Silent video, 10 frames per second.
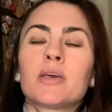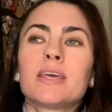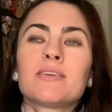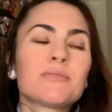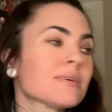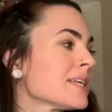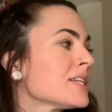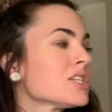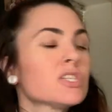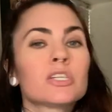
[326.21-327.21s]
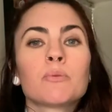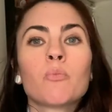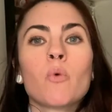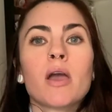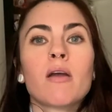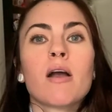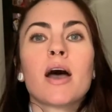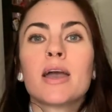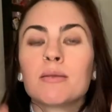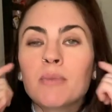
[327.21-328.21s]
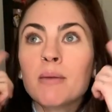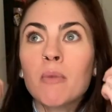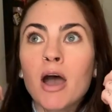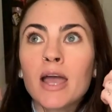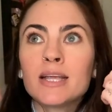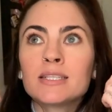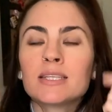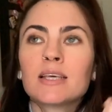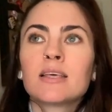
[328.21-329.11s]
in a relationship where I, in my mind,